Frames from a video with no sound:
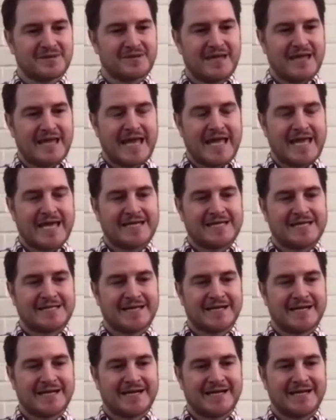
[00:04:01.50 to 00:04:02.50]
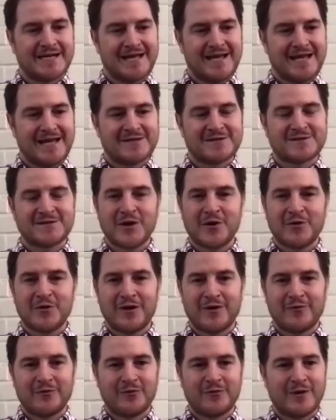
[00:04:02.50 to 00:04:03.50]
And
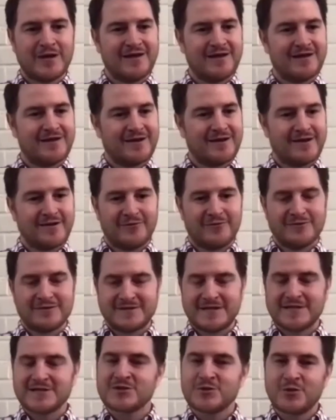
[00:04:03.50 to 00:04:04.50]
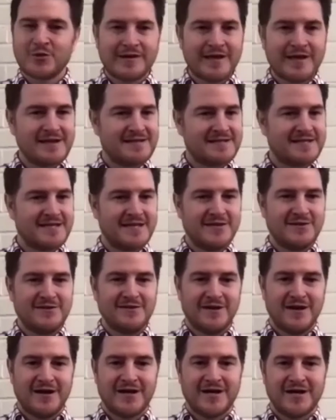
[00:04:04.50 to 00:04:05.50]
so since
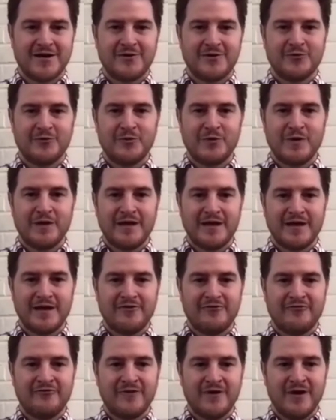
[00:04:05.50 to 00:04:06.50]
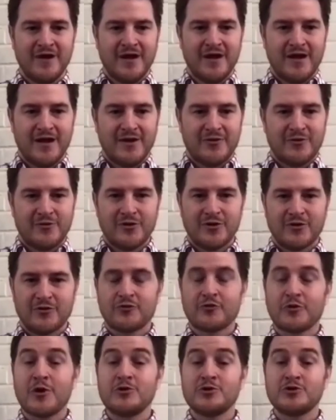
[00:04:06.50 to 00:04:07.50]
2018, we have
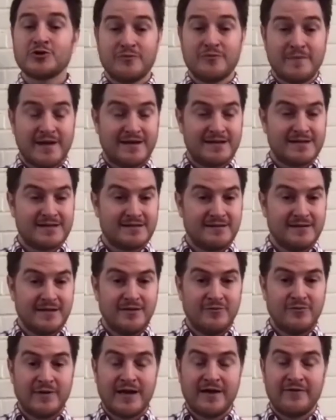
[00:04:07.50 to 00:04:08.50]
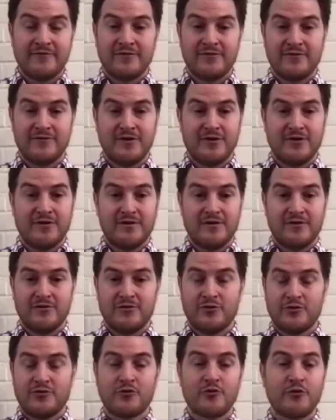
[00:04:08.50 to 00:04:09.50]
grown tremendously. We have a
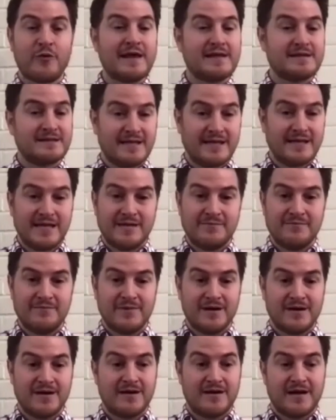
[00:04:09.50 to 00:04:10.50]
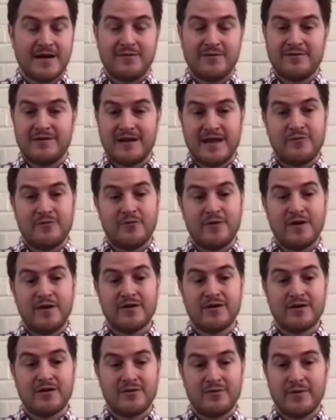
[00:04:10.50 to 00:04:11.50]
great team, and we
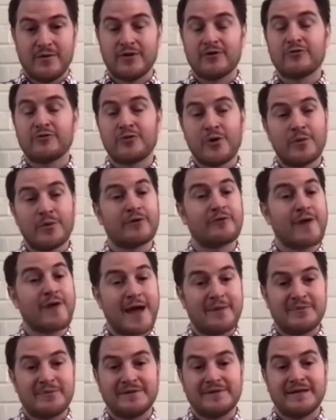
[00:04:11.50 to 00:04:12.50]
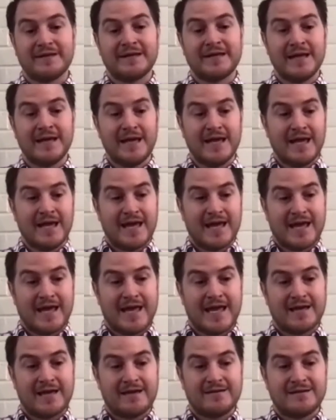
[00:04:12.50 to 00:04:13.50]
are growing rapidly.
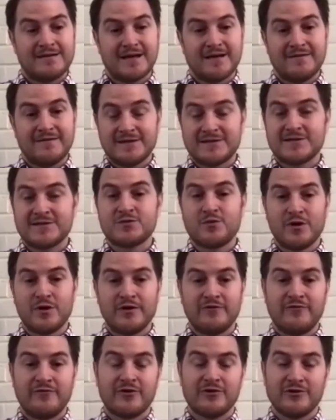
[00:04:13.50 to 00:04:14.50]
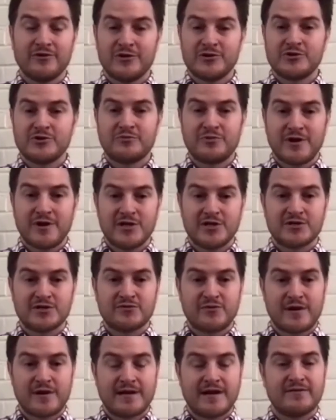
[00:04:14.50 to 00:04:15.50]
And this is one of our larger projects
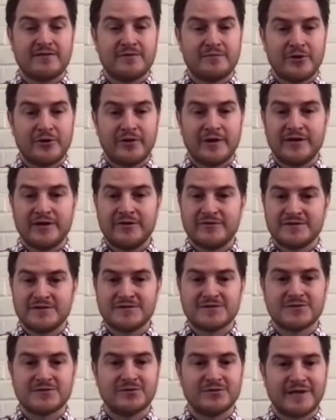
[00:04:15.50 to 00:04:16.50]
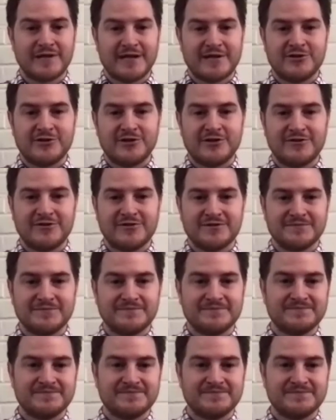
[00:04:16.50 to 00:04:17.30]
right now, the Murray Henderson School in Algiers.